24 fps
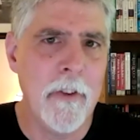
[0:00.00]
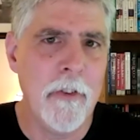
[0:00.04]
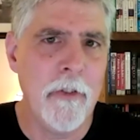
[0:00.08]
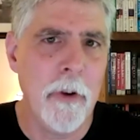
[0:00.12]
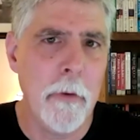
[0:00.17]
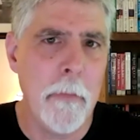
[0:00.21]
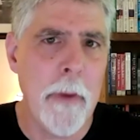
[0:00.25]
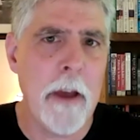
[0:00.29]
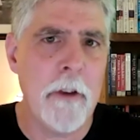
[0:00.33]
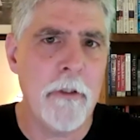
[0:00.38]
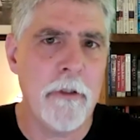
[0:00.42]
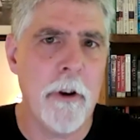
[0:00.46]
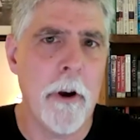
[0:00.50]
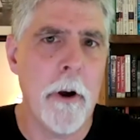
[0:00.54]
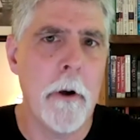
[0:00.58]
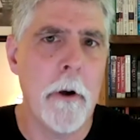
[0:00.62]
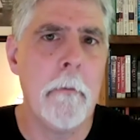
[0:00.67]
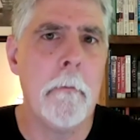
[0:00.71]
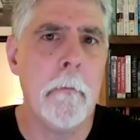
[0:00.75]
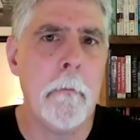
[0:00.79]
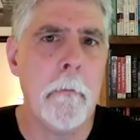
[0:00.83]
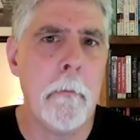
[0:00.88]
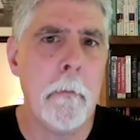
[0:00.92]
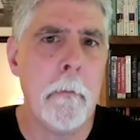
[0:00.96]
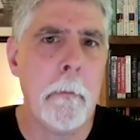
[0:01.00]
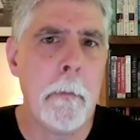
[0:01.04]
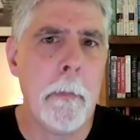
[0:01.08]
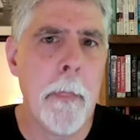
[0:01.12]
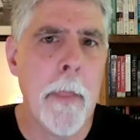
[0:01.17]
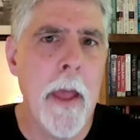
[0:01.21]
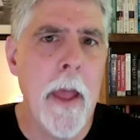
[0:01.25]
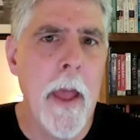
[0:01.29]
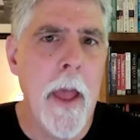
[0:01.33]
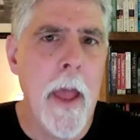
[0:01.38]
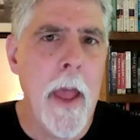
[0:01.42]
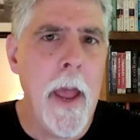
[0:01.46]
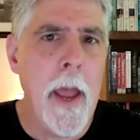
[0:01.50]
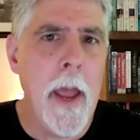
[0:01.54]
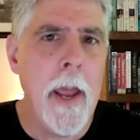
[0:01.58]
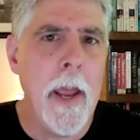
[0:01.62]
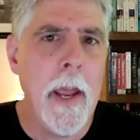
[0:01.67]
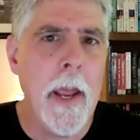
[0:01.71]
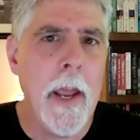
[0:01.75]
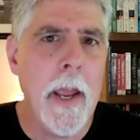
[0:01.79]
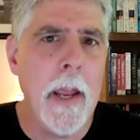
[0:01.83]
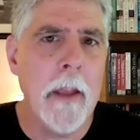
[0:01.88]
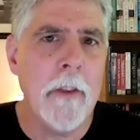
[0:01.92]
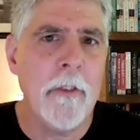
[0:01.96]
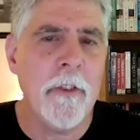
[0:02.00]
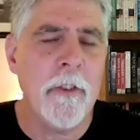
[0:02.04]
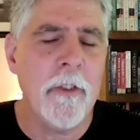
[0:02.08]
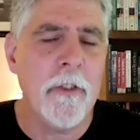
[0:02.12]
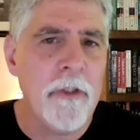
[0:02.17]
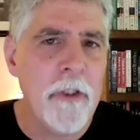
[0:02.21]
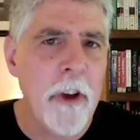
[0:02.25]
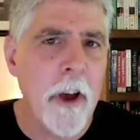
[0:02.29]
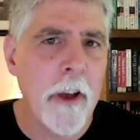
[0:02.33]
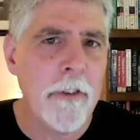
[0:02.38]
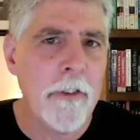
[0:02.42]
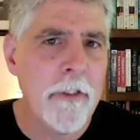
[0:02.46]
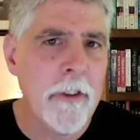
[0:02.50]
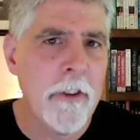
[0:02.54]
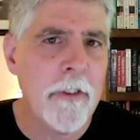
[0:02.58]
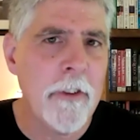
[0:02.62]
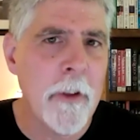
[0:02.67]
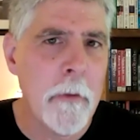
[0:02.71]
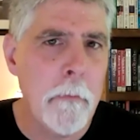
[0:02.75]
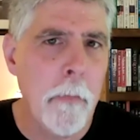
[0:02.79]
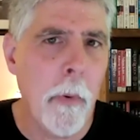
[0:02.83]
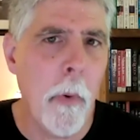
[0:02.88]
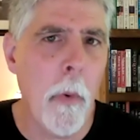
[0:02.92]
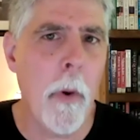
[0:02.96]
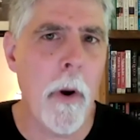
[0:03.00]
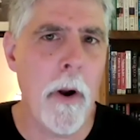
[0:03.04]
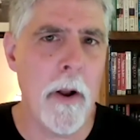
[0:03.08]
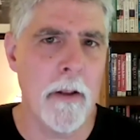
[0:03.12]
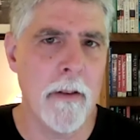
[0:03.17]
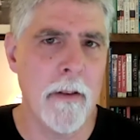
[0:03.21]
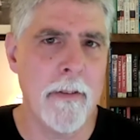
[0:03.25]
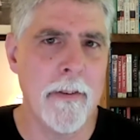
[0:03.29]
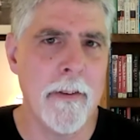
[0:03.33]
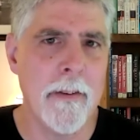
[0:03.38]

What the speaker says: to measure is just as important